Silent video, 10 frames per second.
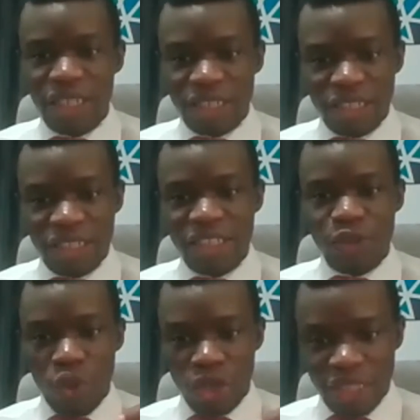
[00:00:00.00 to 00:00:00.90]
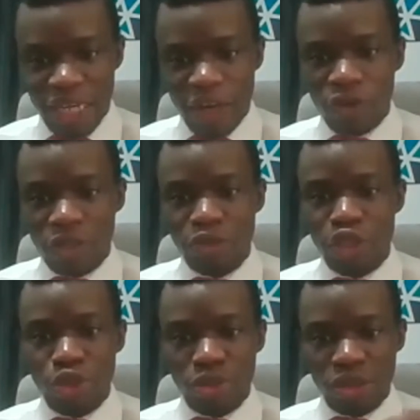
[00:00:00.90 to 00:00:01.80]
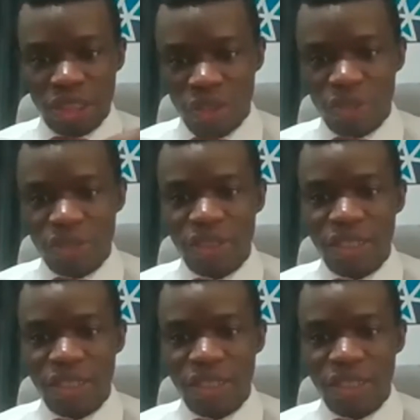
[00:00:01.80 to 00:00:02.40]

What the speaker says: this is what the economy should return,